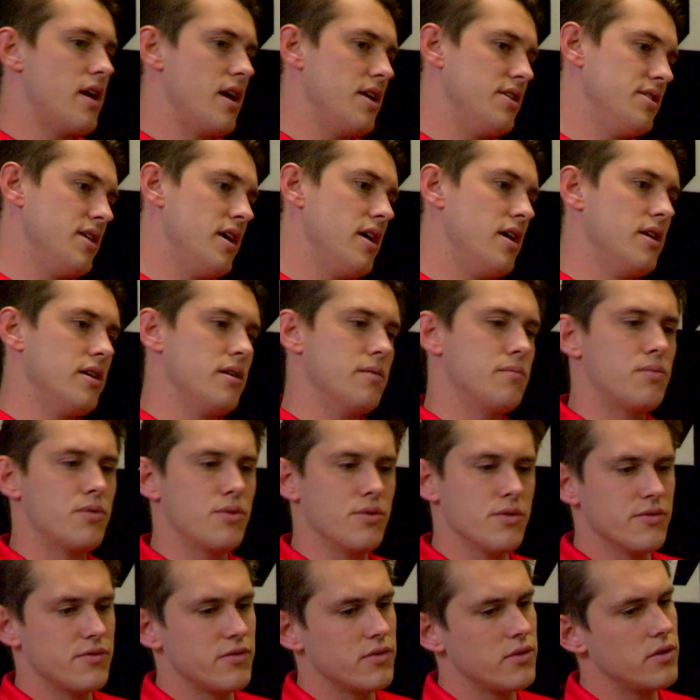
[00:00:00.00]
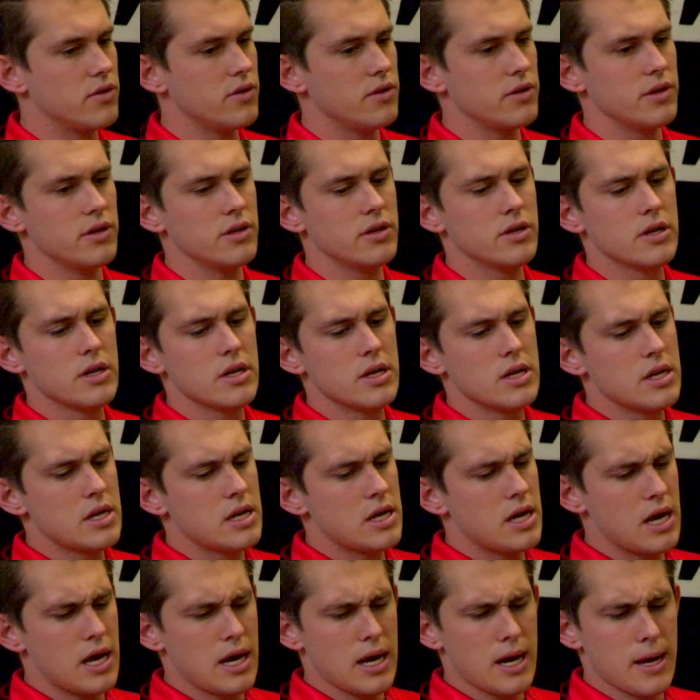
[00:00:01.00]
identity approval,
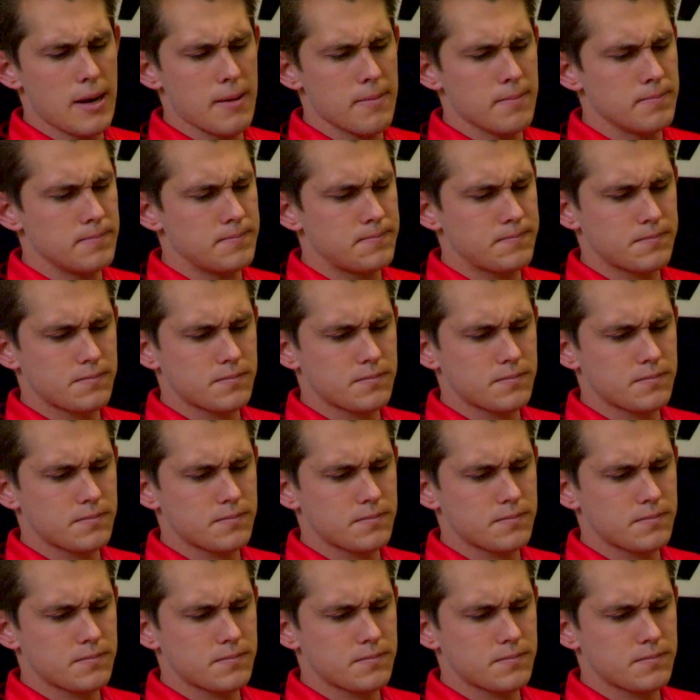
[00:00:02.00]
and